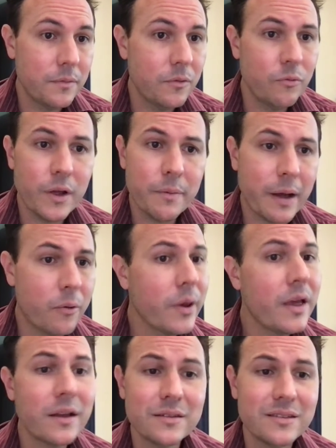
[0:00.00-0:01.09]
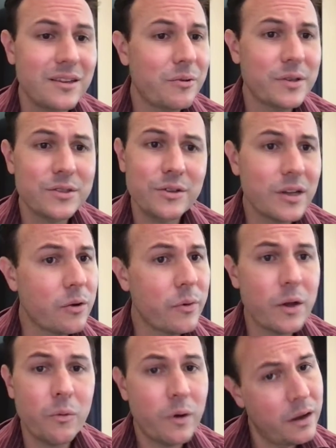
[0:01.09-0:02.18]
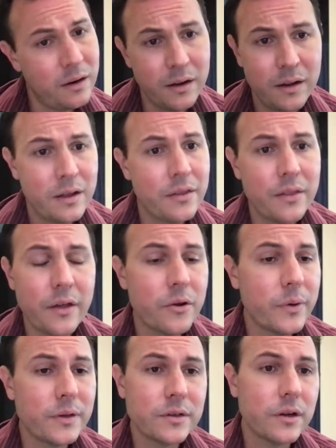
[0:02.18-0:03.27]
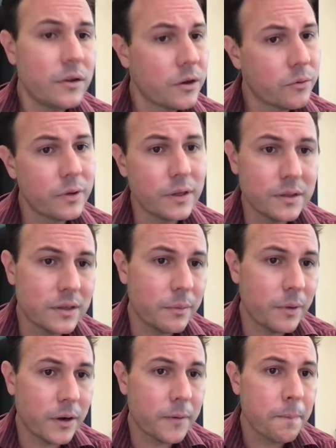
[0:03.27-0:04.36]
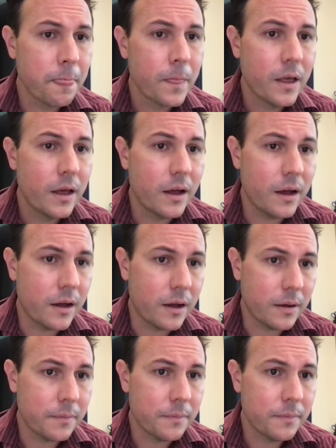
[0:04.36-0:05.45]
Week by week, is once you look at week 1, the other weeks are going to look really similar. Let